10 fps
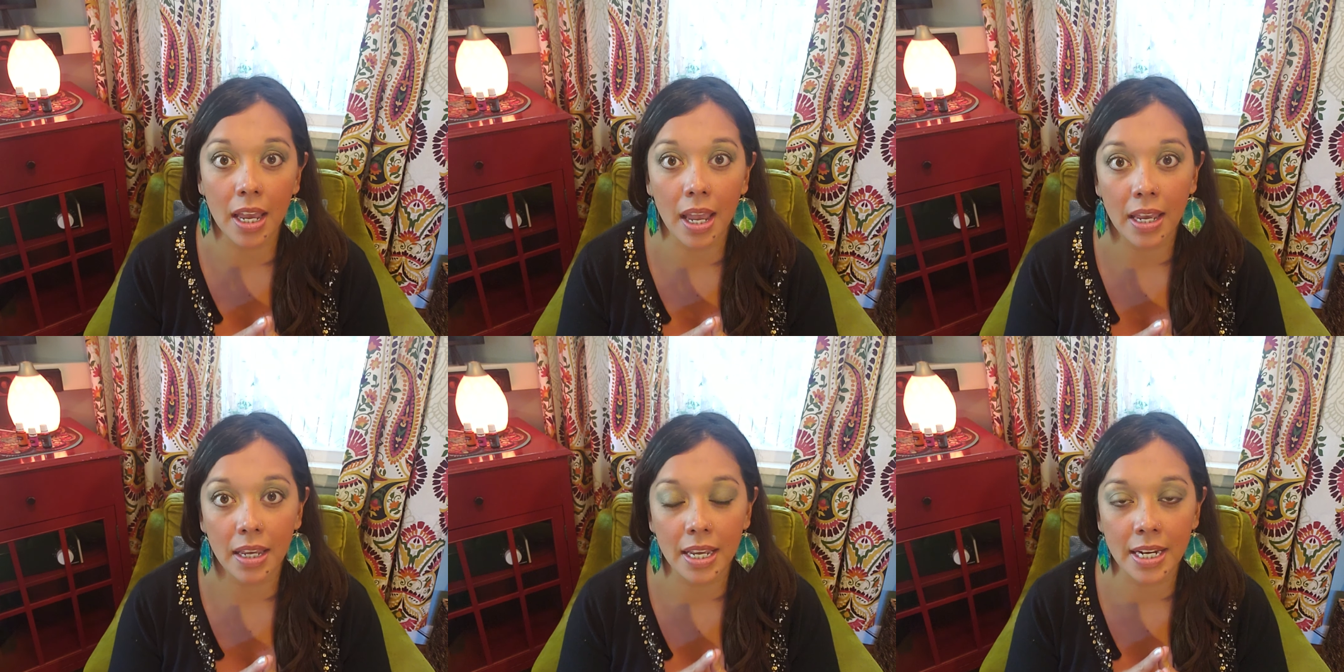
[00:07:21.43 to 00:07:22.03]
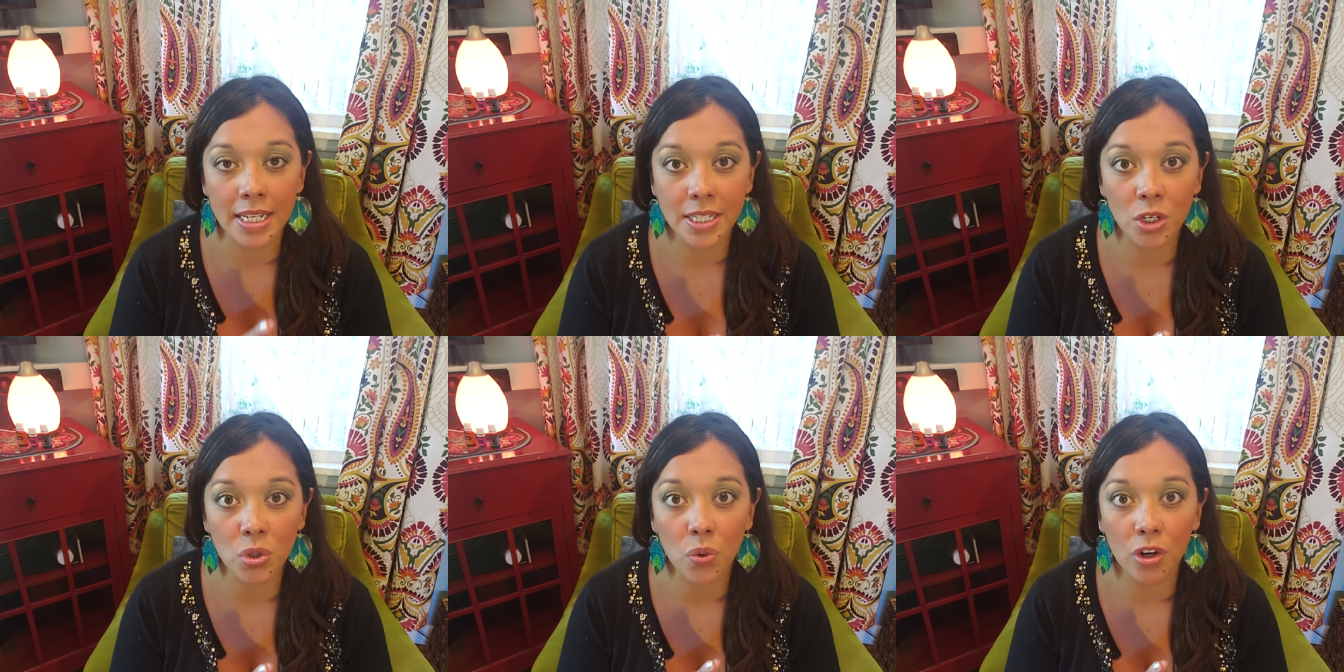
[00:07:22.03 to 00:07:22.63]
an
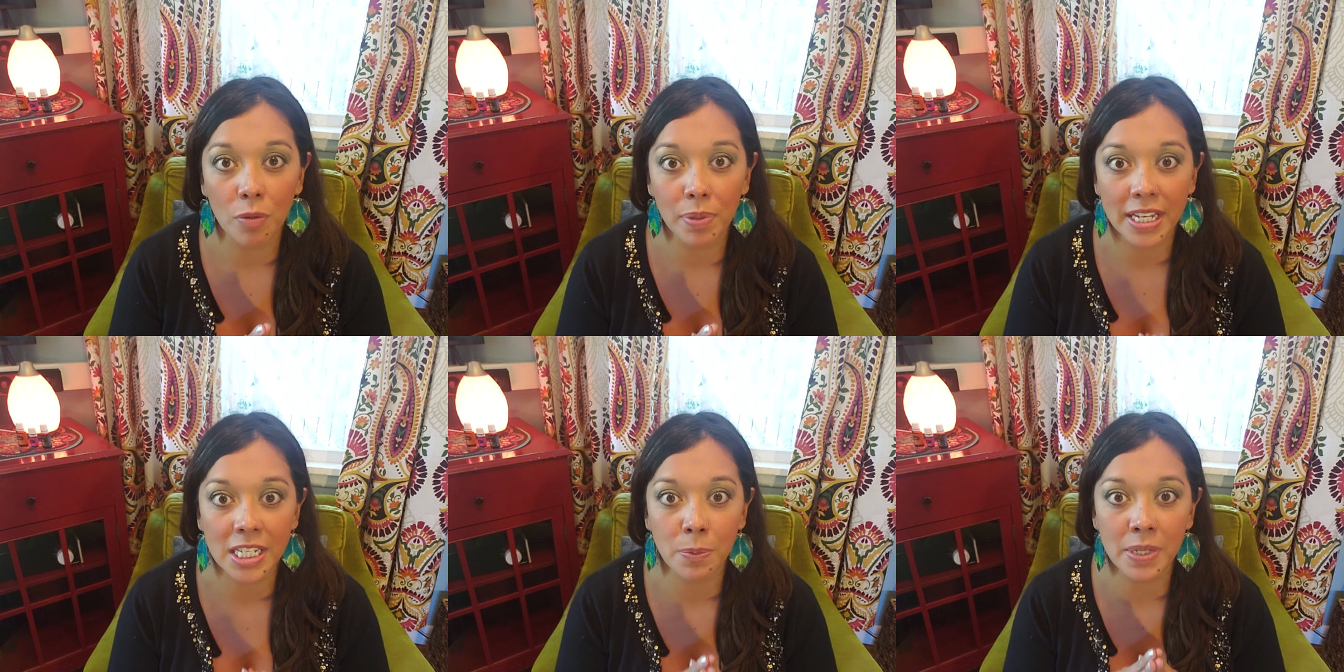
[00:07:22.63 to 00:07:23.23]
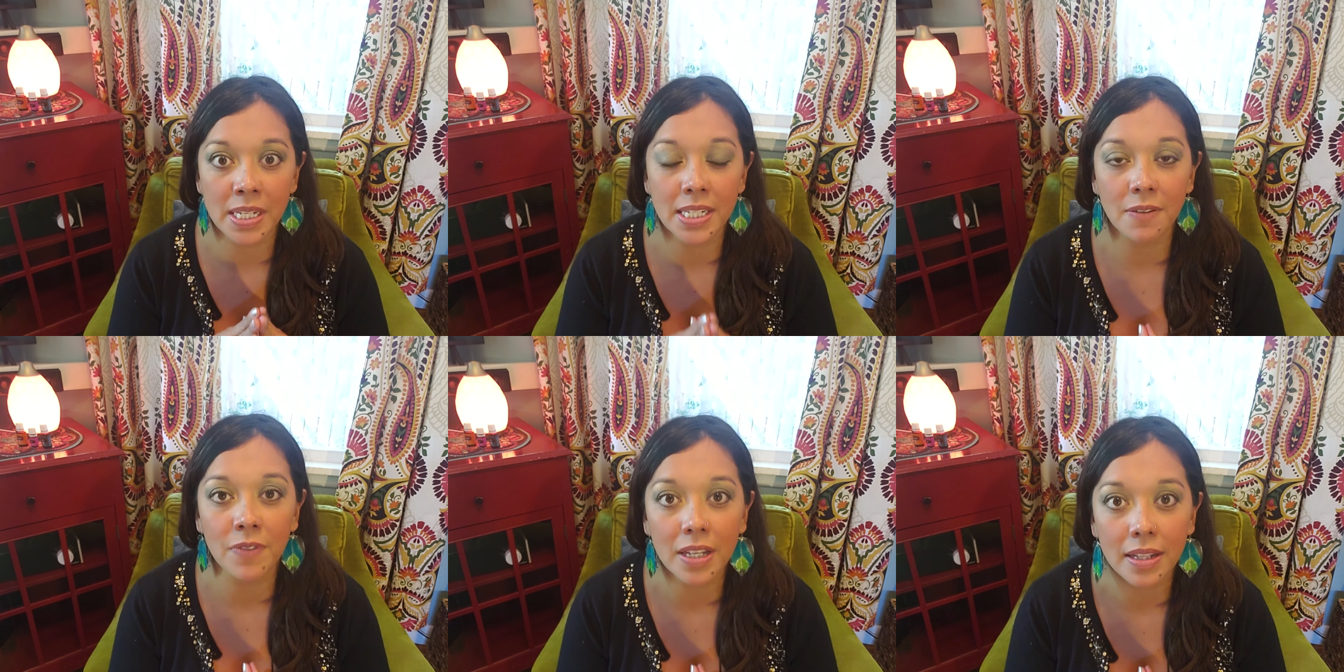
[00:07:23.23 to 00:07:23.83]
essential oil blend
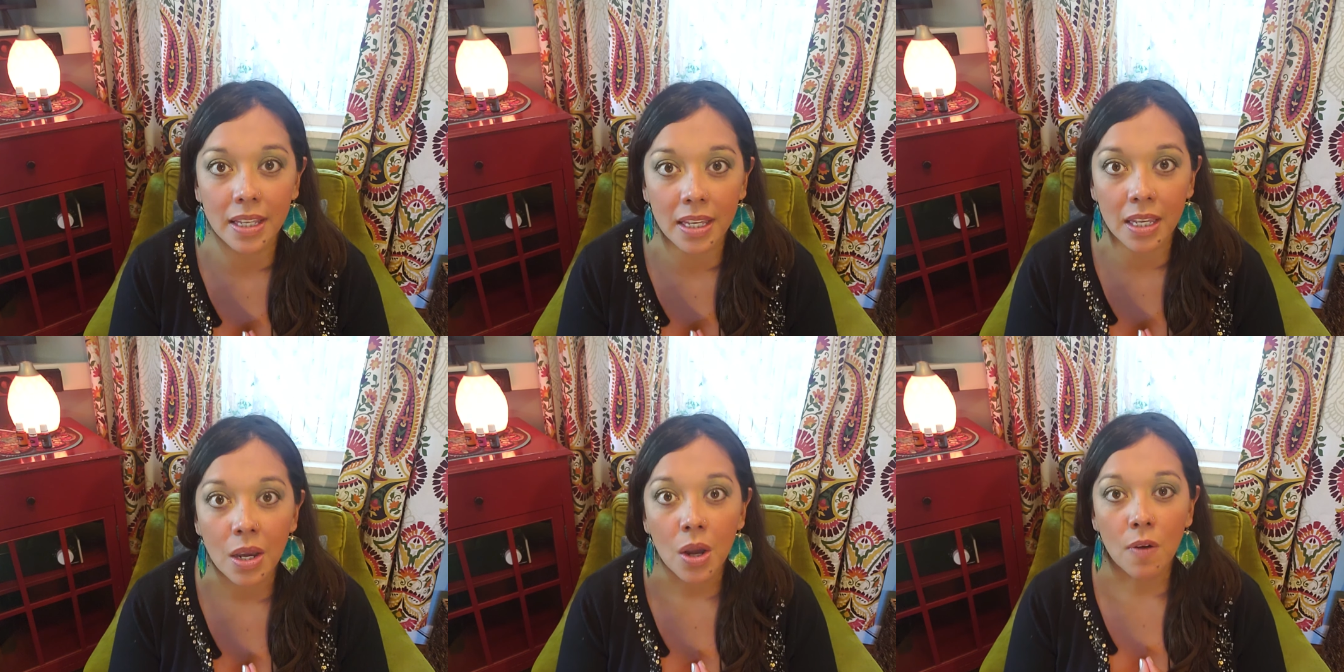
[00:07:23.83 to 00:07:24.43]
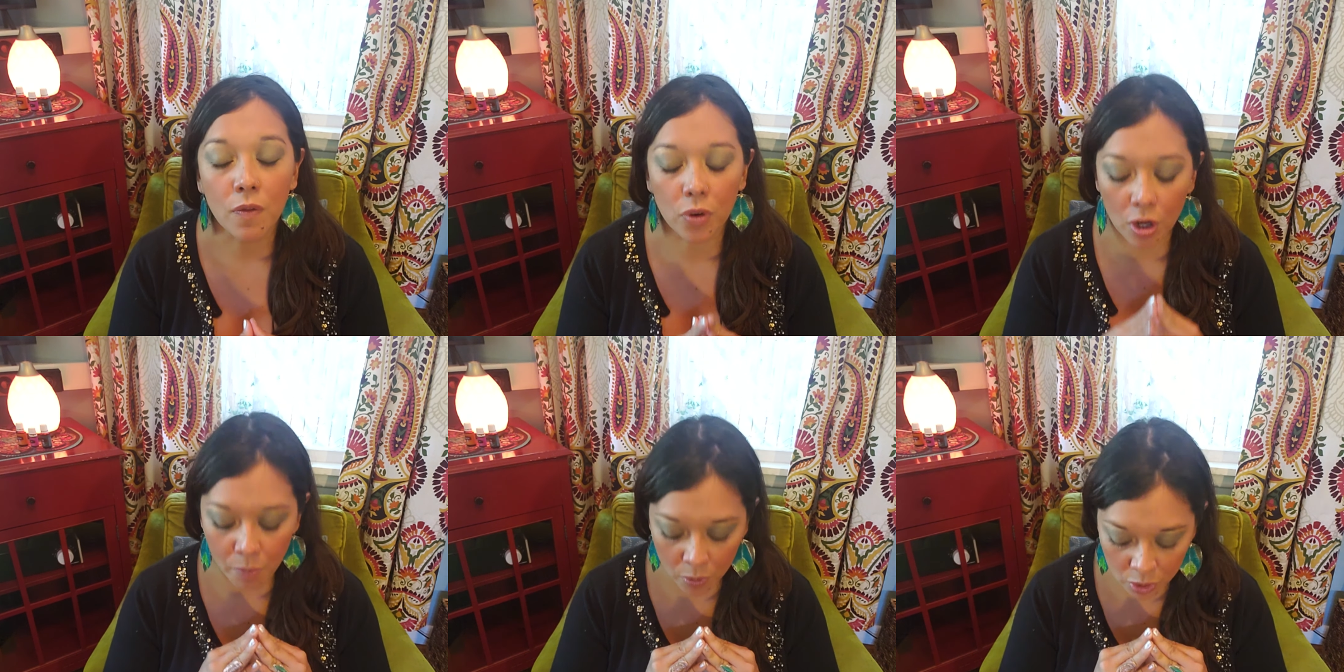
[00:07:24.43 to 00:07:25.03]
specifically for
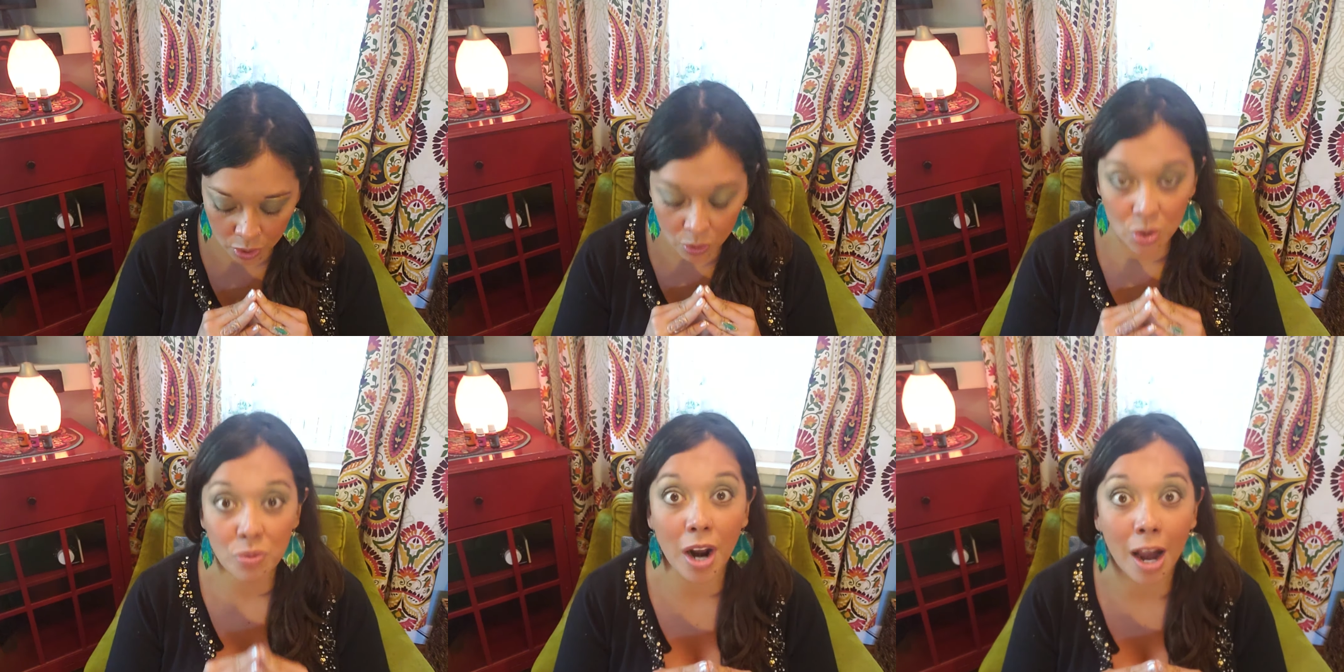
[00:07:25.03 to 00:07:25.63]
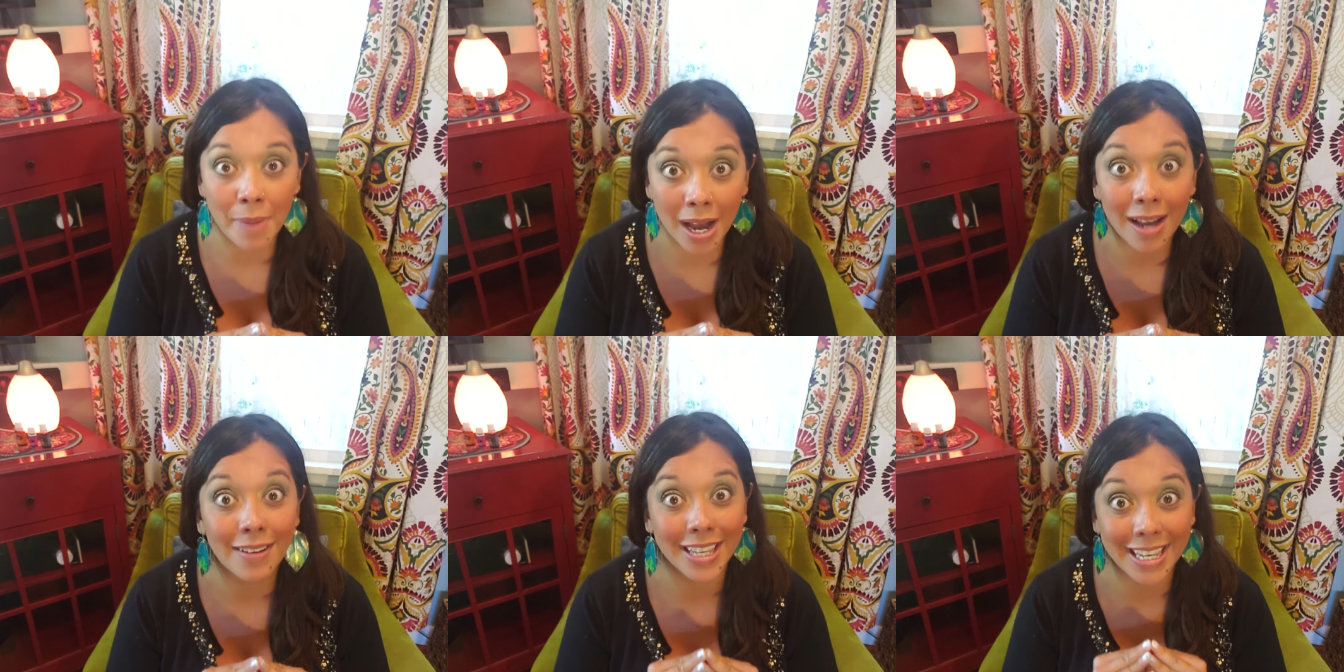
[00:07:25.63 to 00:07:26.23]
emotional
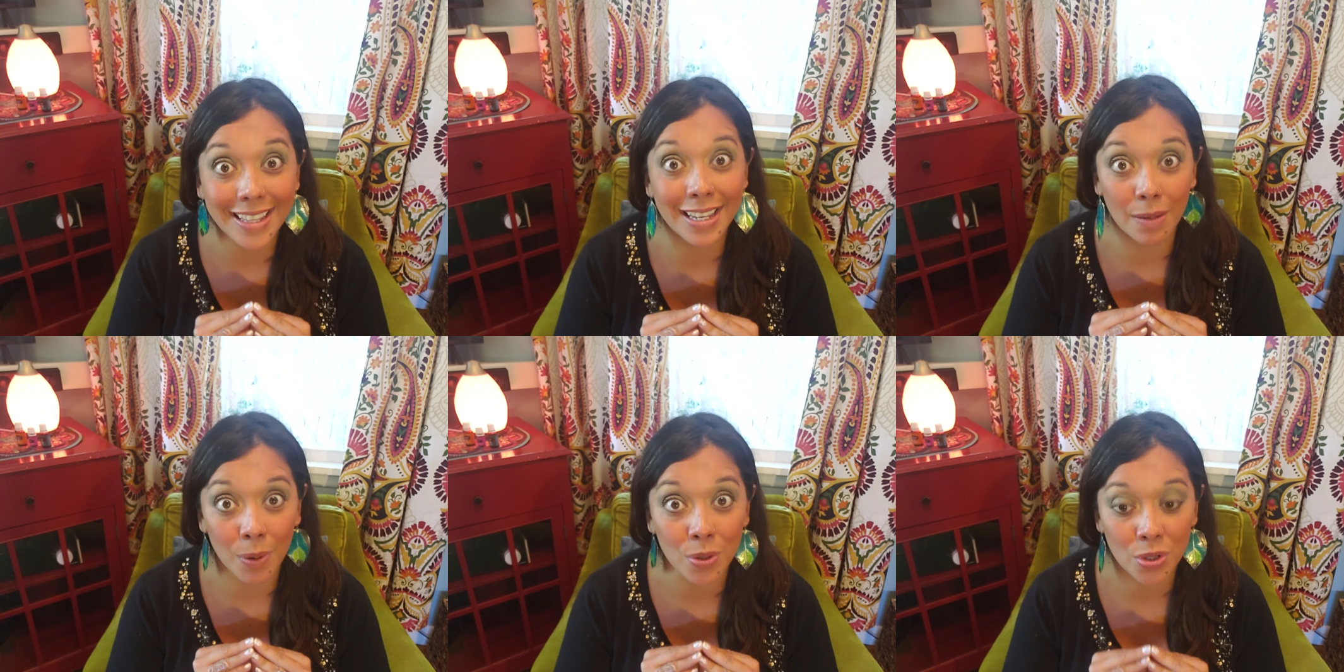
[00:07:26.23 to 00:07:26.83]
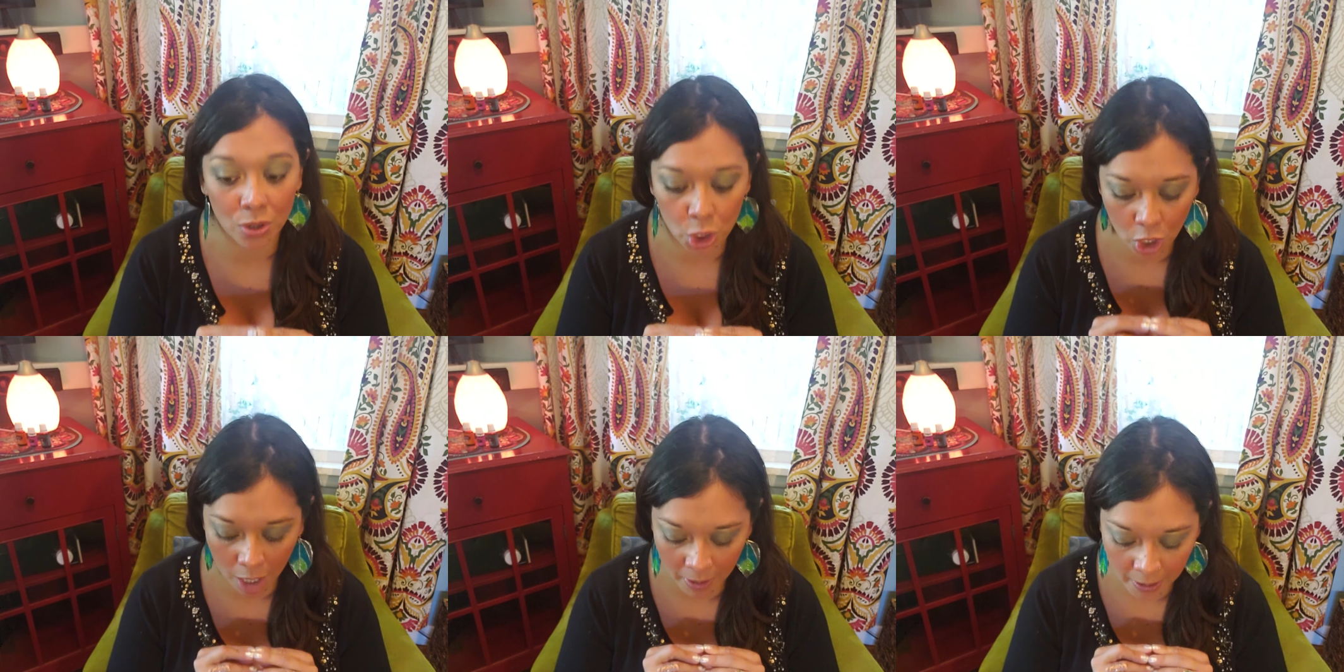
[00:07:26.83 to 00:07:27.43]
trauma, healing emotional
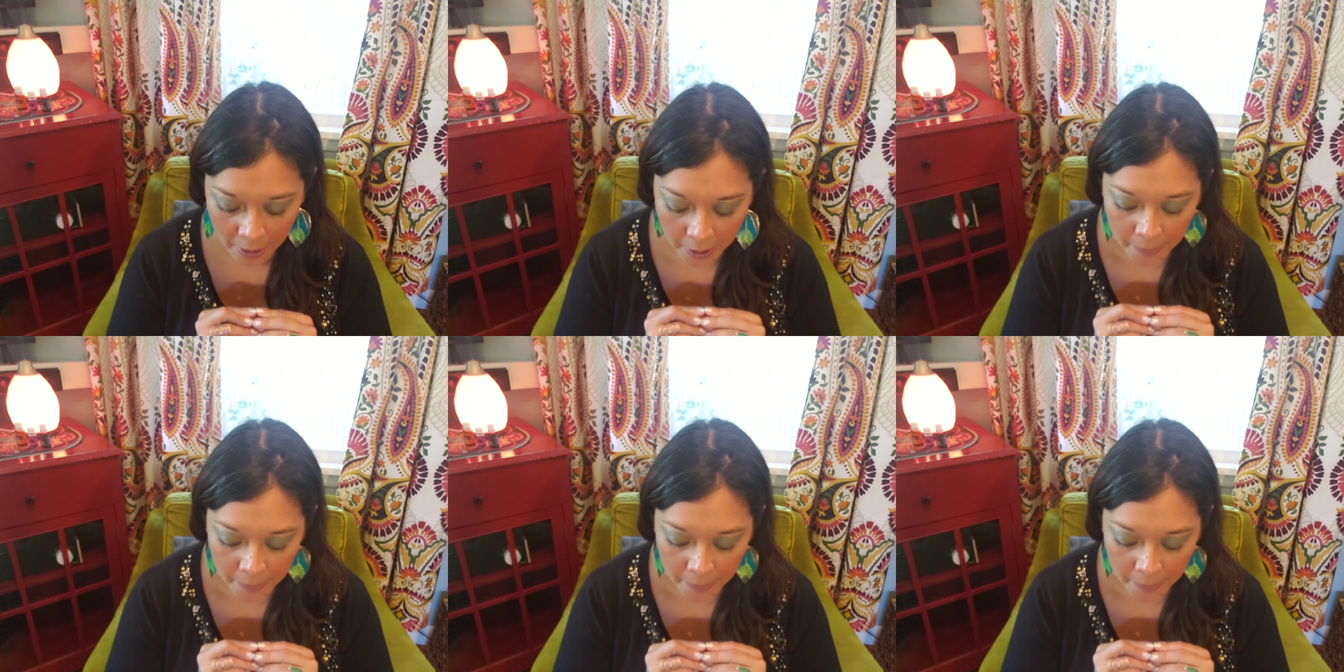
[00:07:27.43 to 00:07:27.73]
trauma.